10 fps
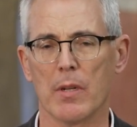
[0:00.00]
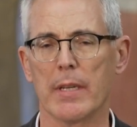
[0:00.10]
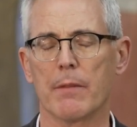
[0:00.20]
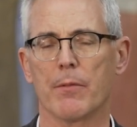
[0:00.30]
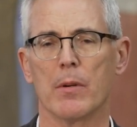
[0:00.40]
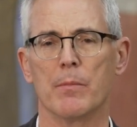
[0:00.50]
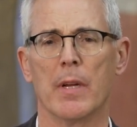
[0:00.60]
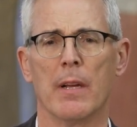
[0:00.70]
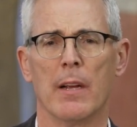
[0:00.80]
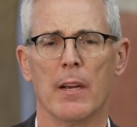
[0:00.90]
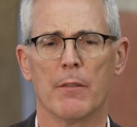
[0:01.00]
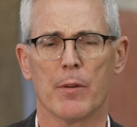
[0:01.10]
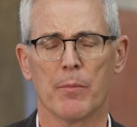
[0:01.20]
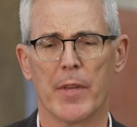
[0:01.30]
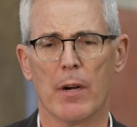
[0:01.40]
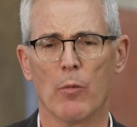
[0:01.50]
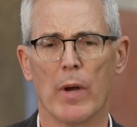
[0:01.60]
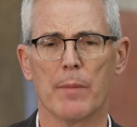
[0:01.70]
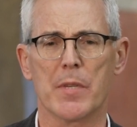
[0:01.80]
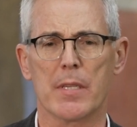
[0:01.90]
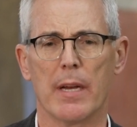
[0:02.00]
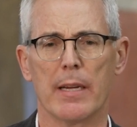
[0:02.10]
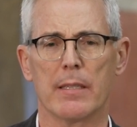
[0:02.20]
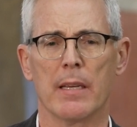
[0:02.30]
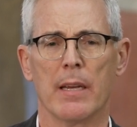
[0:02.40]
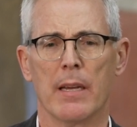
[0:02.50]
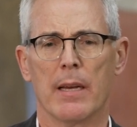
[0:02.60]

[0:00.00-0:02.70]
a link from their website.